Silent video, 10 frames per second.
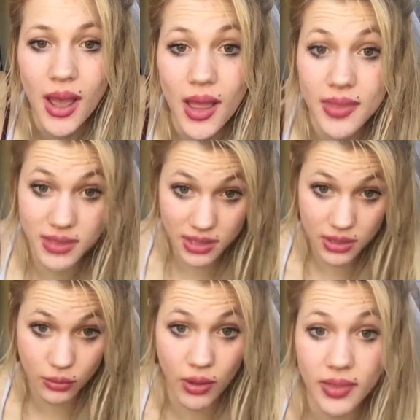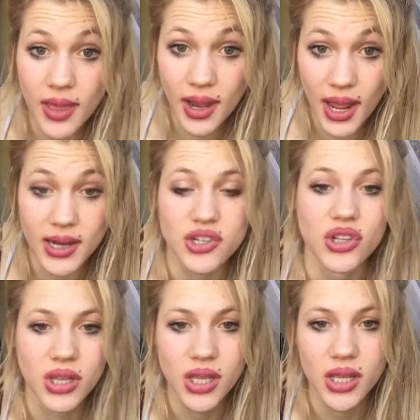This is the one that
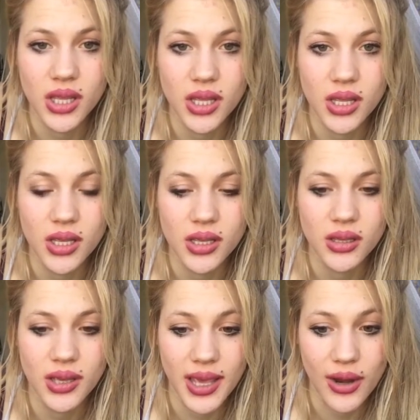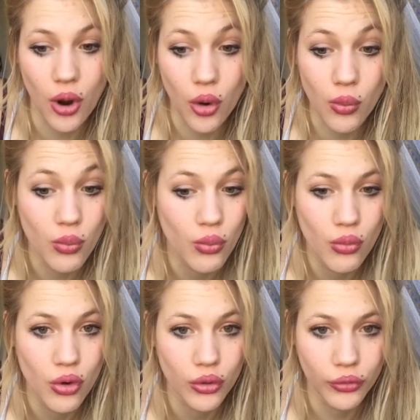actually hit home.
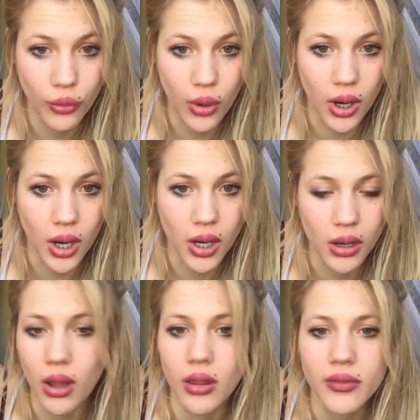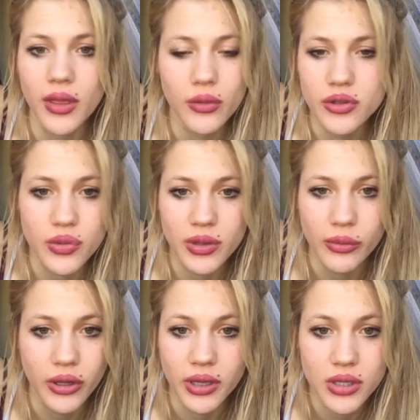For all of the other ones were
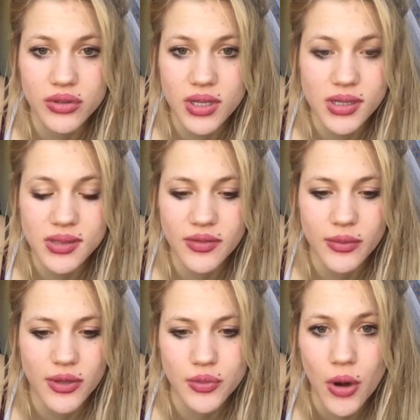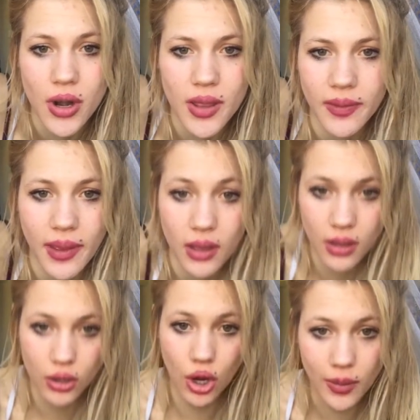completely useless for the most part, and like
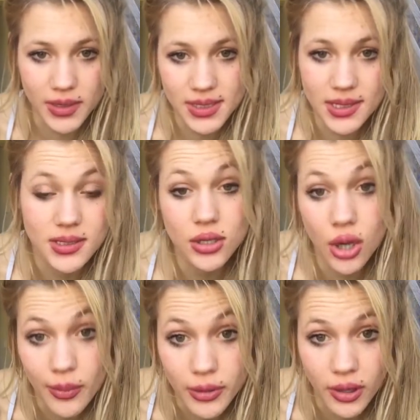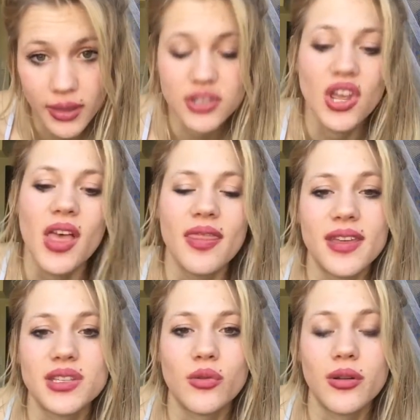common sense, common knowledge.
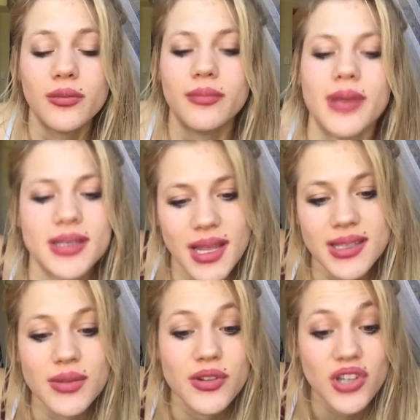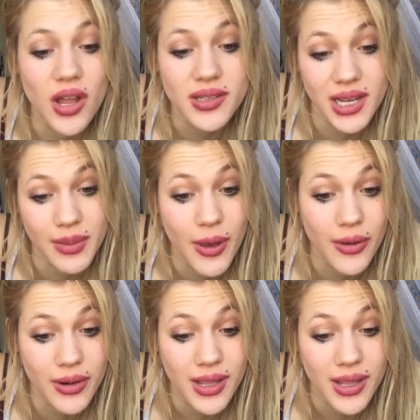This one makes sense, which I'll talk about